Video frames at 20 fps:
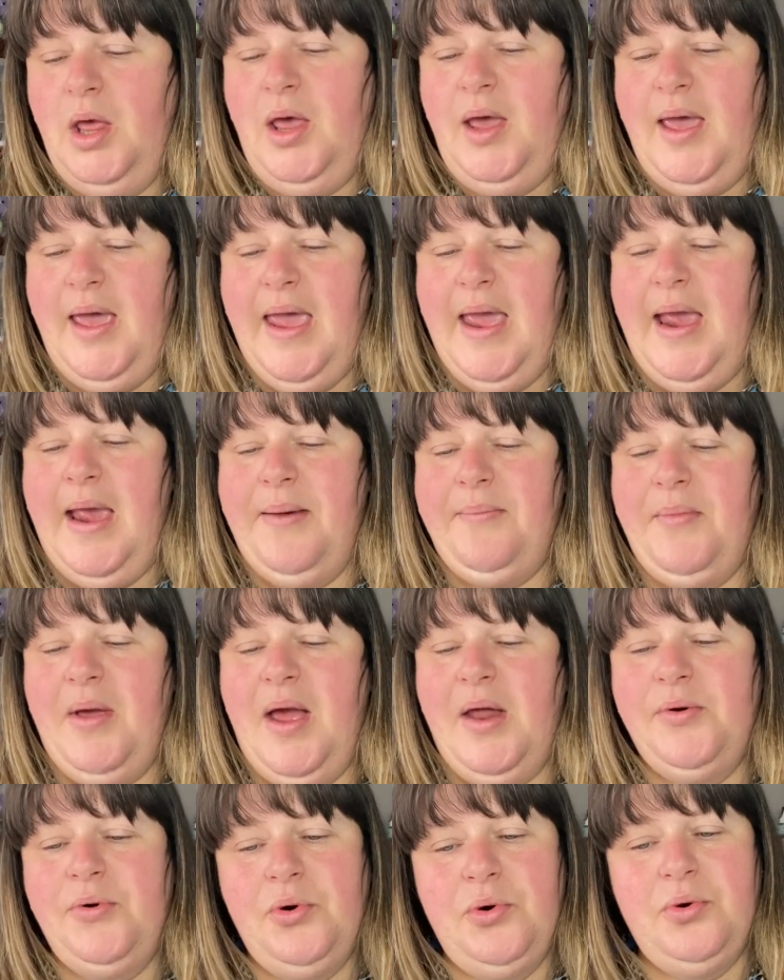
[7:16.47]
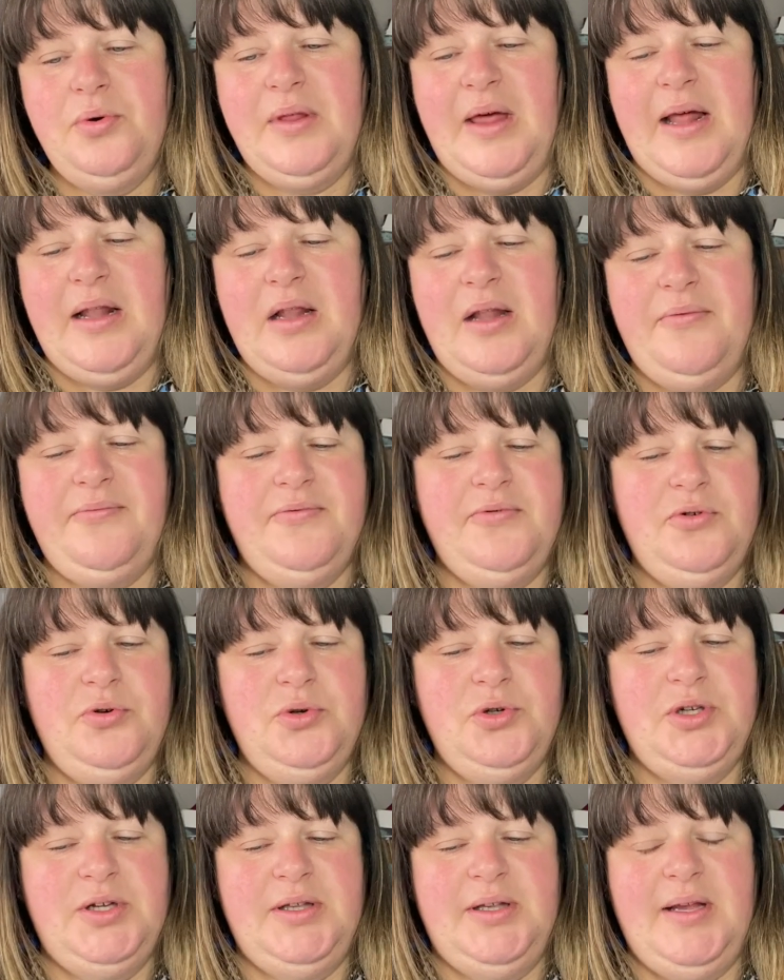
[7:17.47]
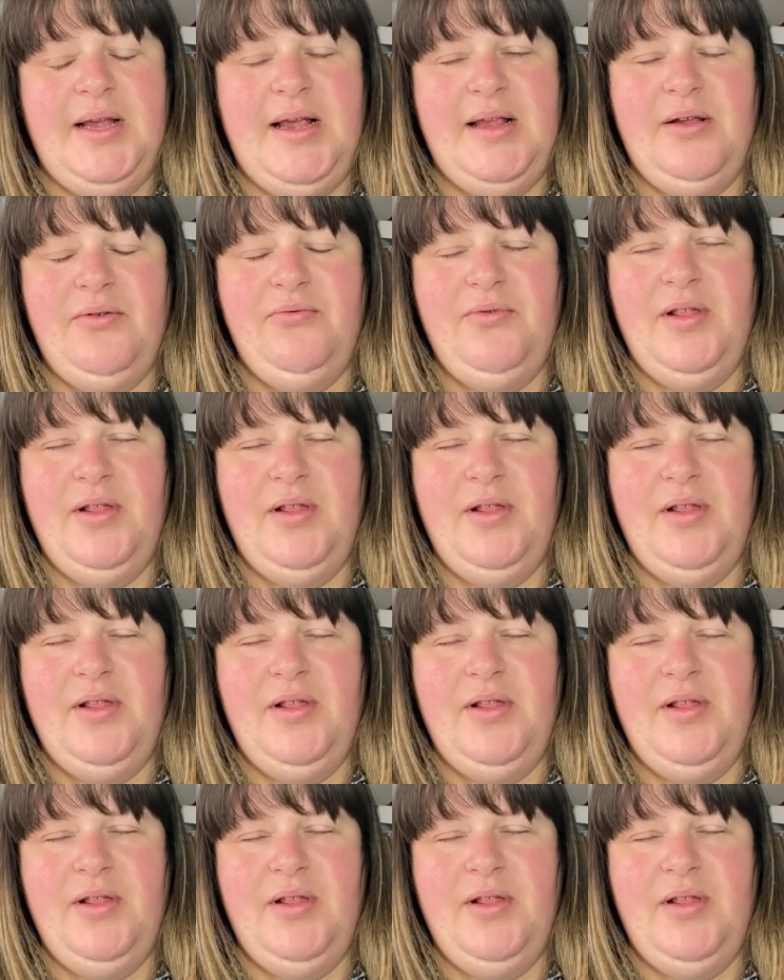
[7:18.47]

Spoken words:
I know that Love Notions has a